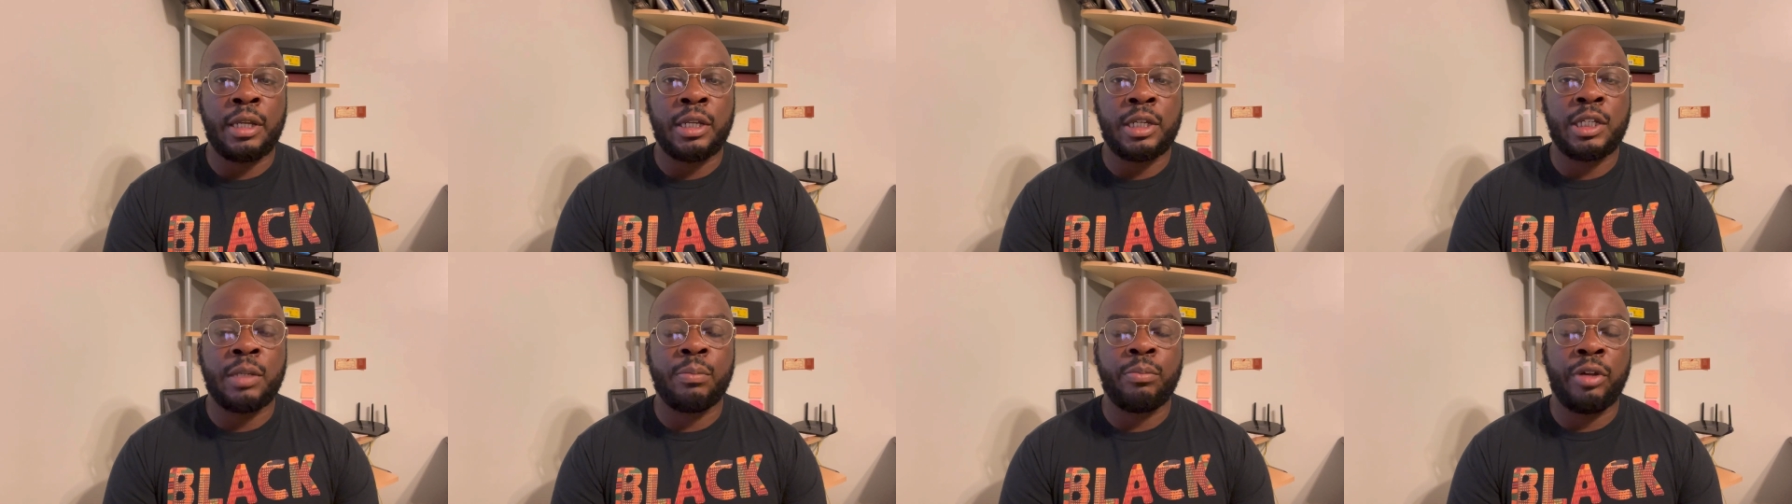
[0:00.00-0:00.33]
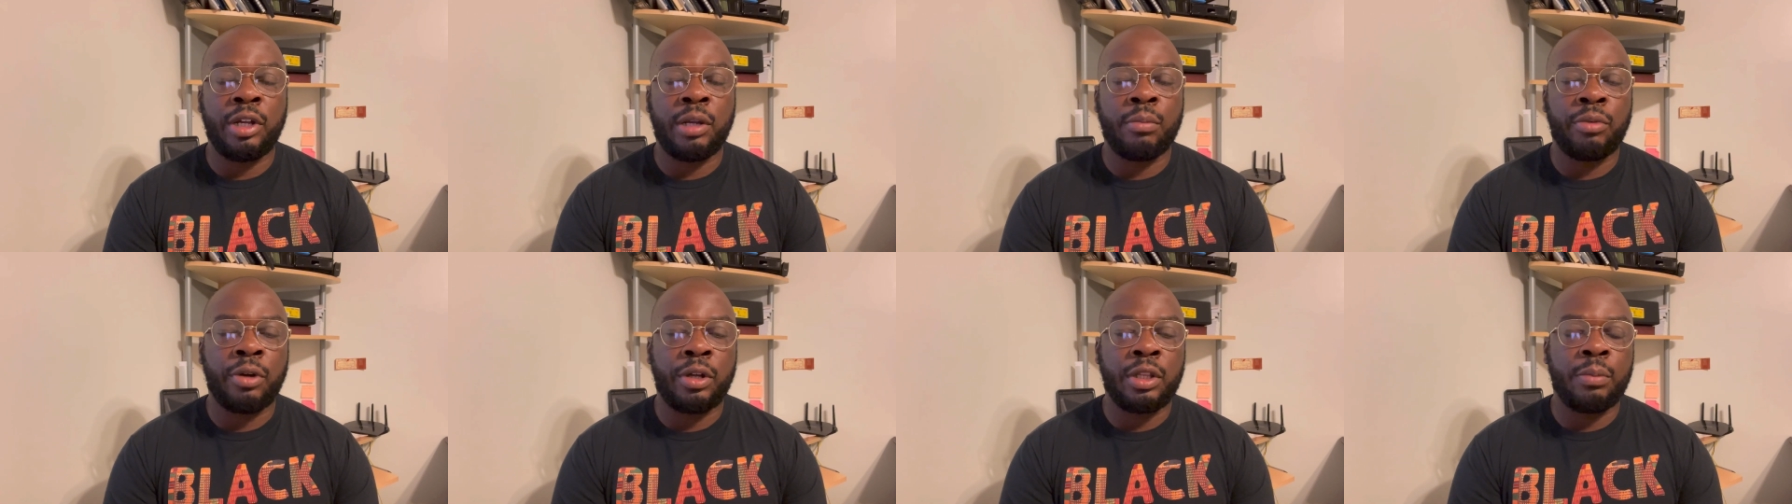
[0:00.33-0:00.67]
It's your
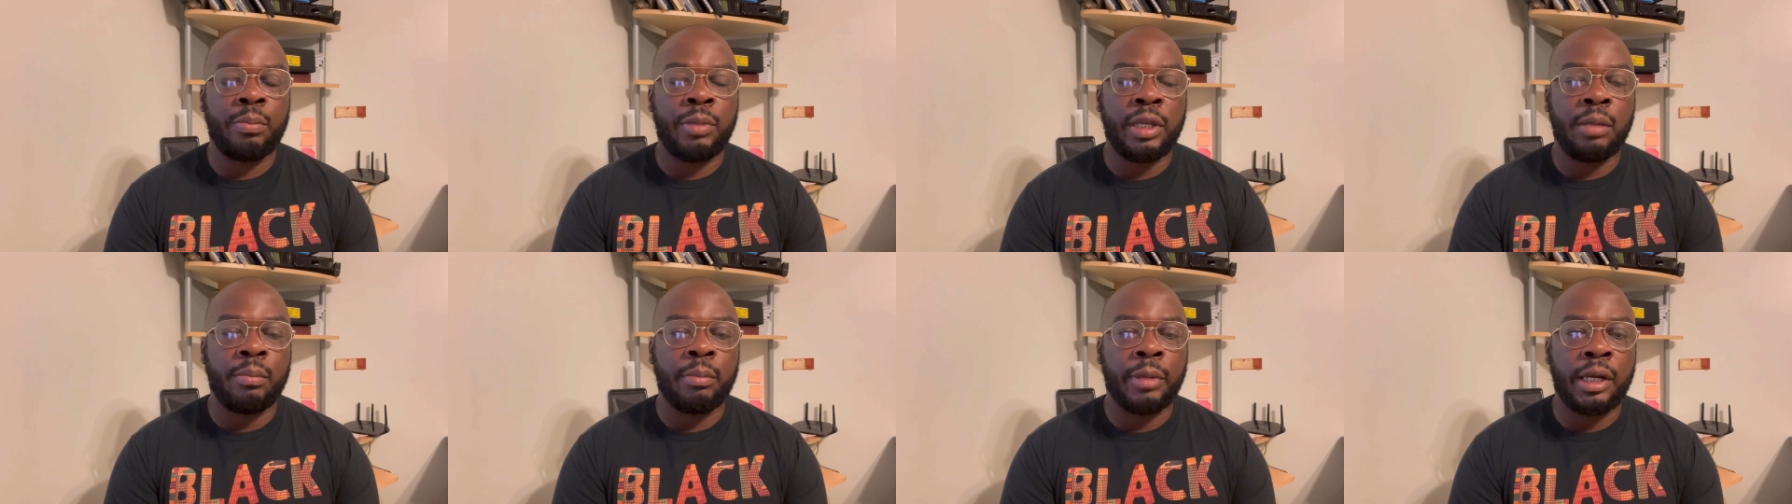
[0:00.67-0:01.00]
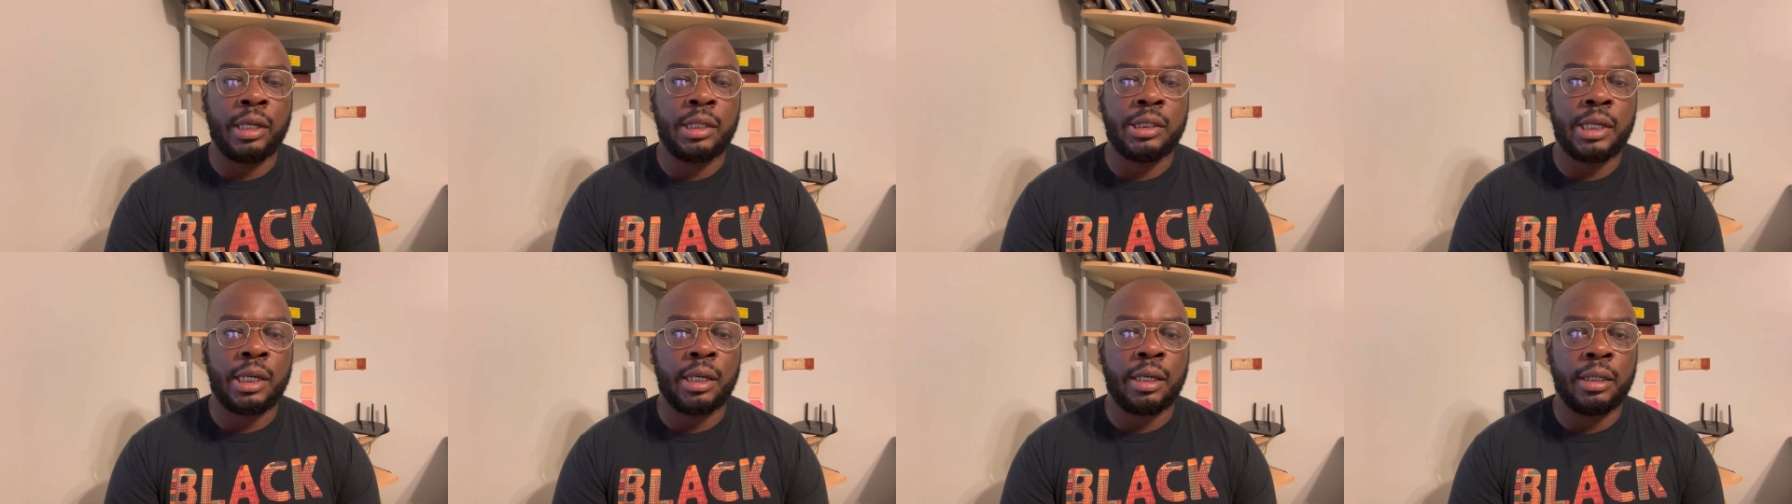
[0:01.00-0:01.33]
big brother, Big
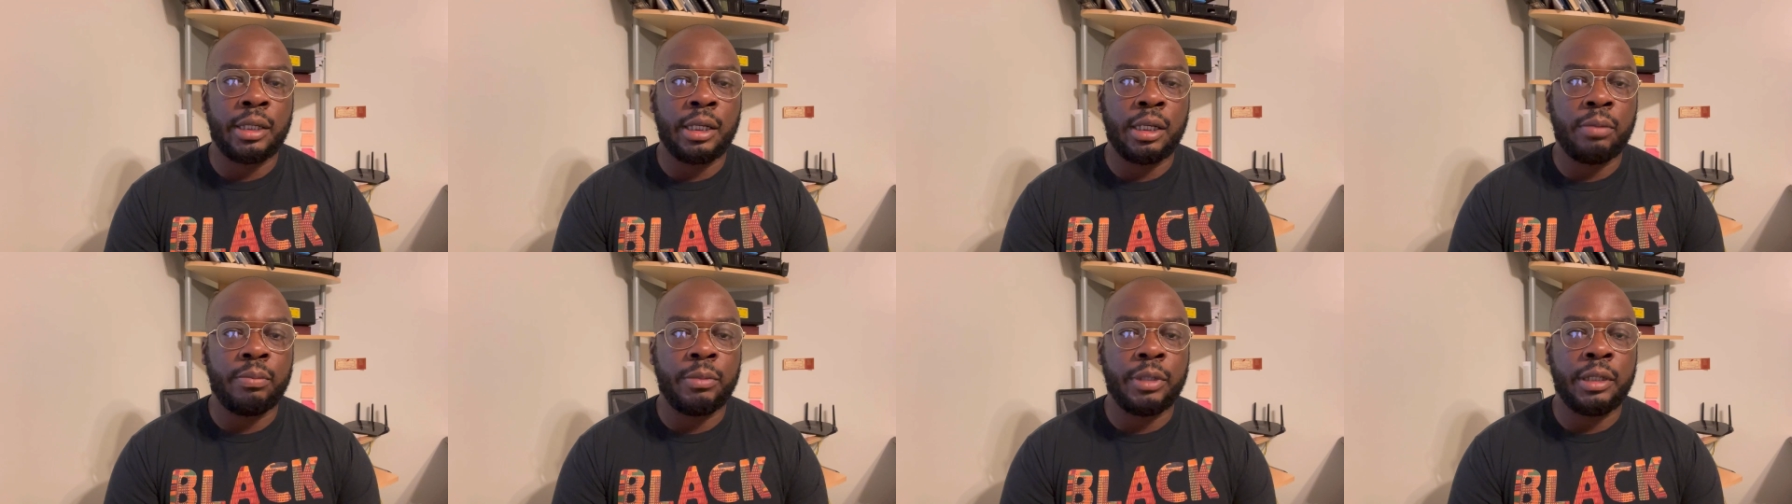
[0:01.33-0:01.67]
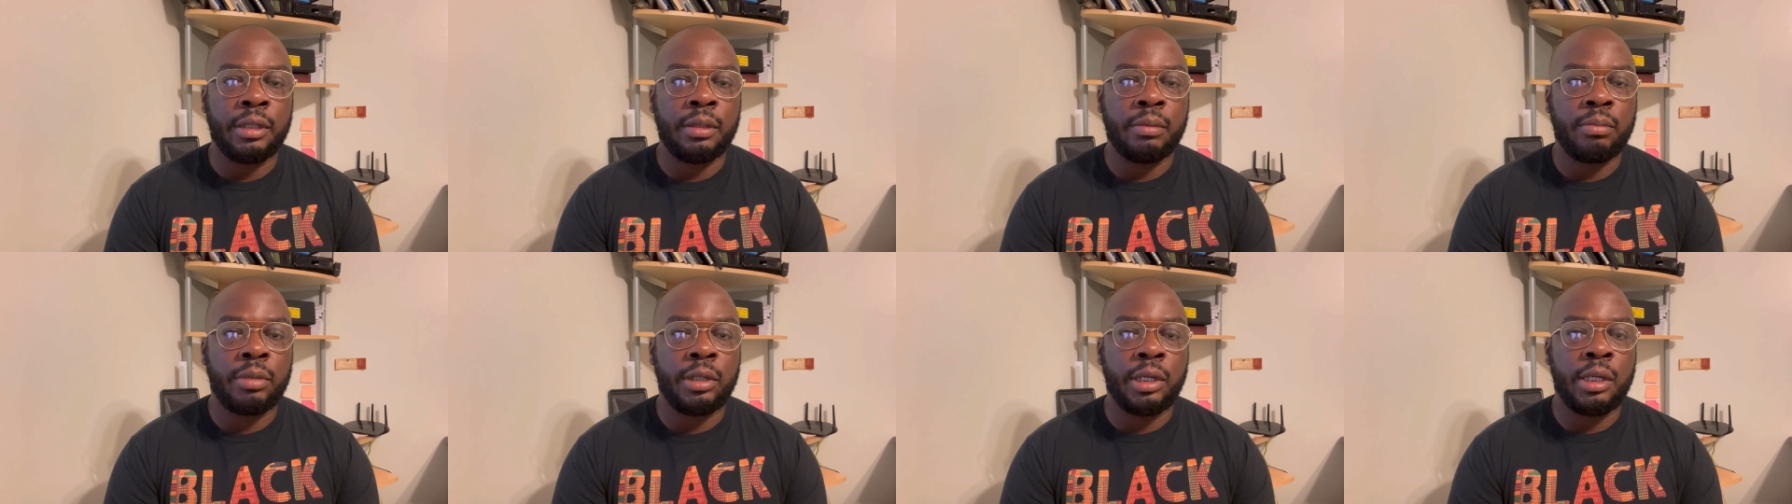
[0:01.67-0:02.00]
Mike, checking out,
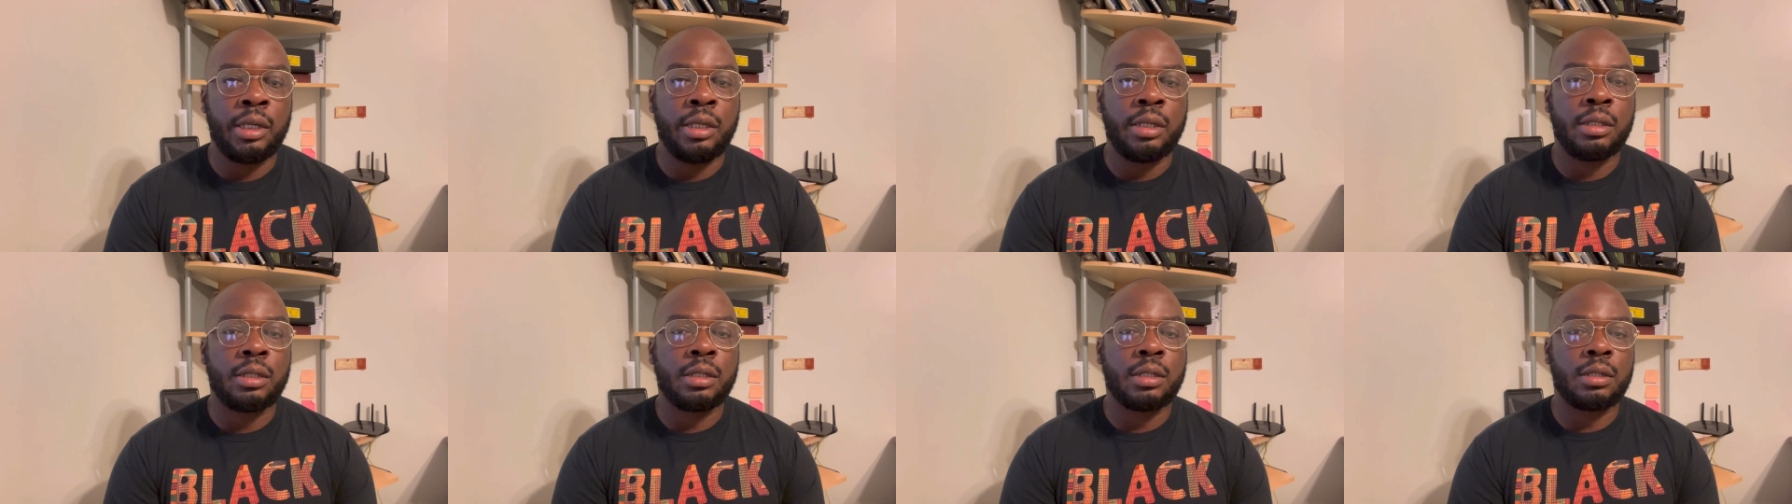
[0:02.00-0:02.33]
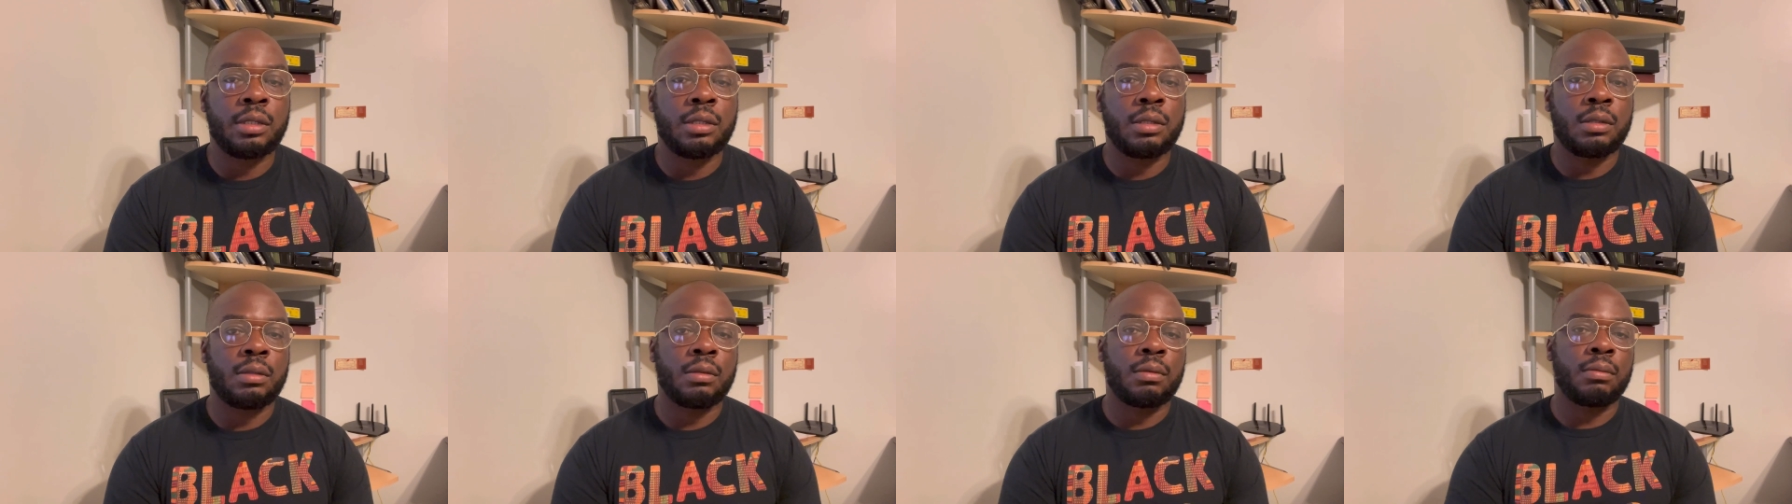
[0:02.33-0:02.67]
man.
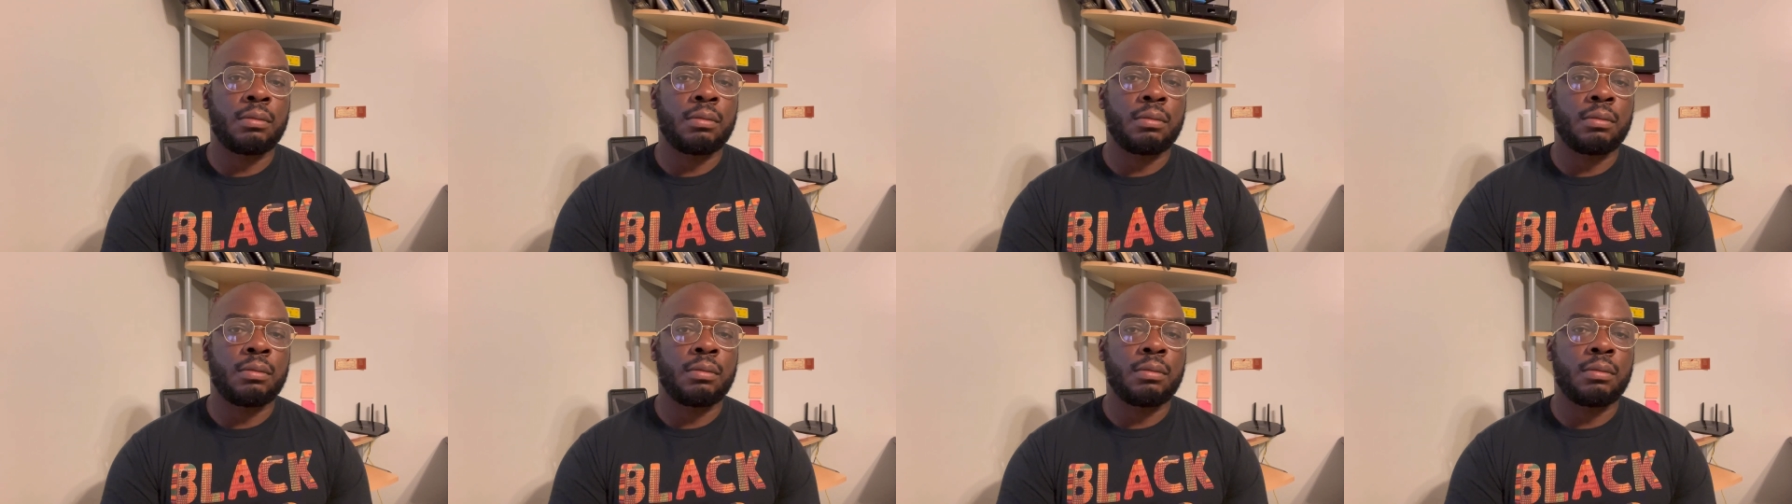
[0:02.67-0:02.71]
Peace.